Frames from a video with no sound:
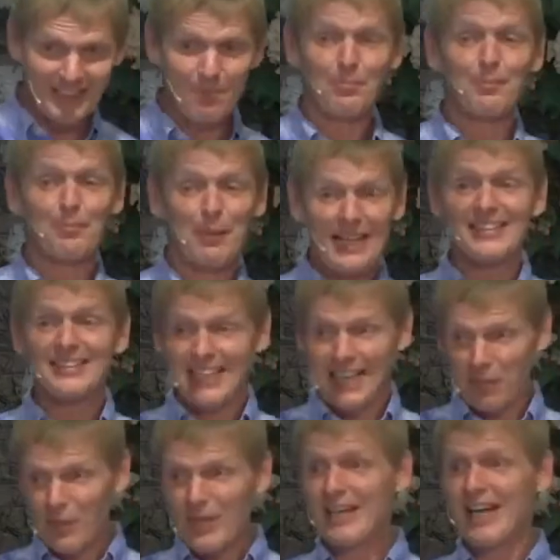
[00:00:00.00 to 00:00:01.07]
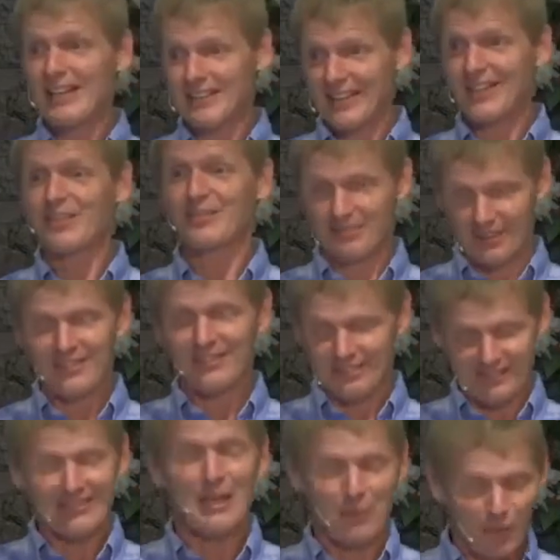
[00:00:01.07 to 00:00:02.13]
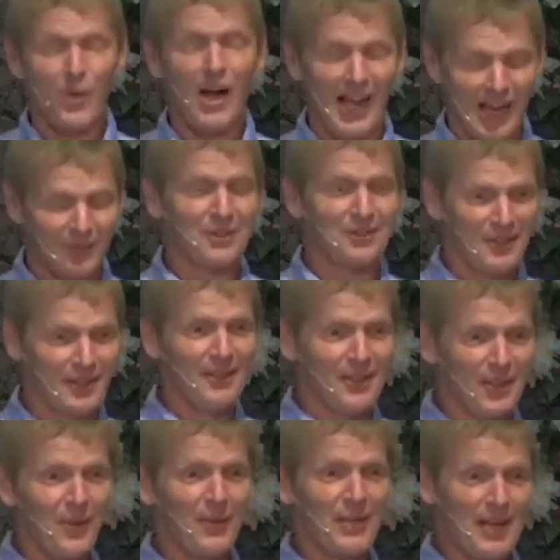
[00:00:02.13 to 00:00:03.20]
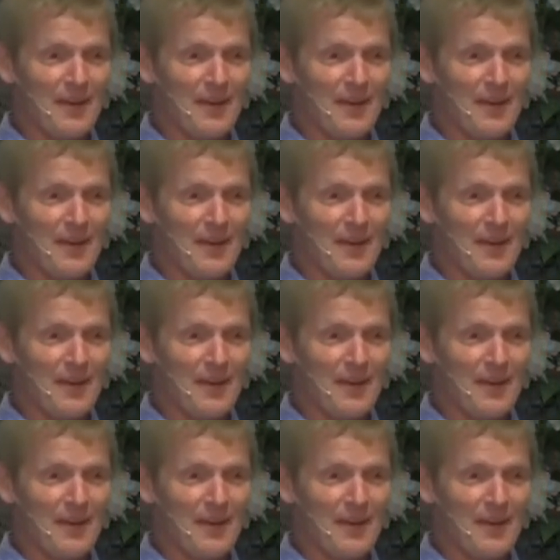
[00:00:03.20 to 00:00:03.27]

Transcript: but by the time we got there, they were wild, okay?